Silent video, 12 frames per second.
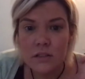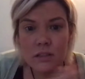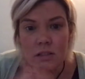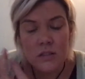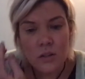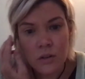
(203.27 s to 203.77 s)

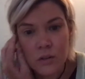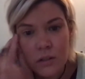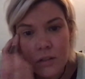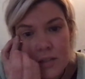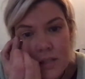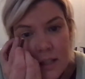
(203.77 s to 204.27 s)
So
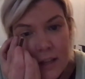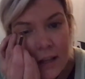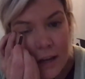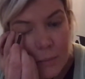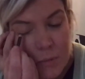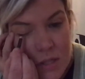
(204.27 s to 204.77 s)
you see
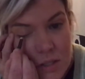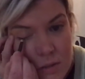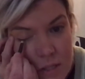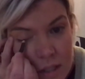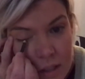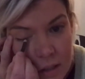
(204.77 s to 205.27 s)
that I'm just
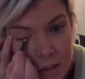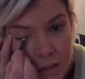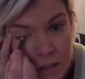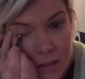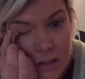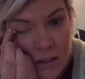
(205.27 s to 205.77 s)
using a
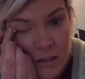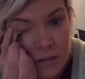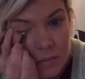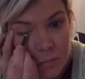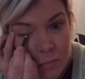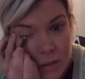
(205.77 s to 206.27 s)

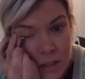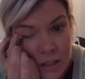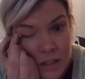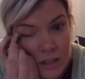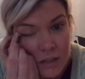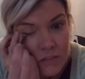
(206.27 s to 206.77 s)
plain
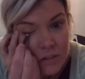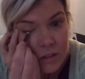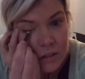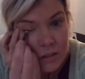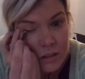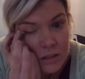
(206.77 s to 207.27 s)

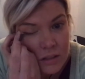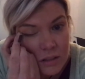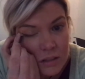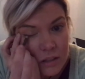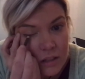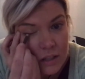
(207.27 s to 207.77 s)
CoverGirl
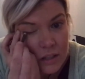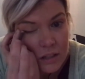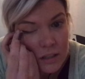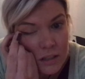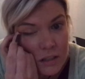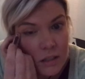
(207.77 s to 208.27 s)
liner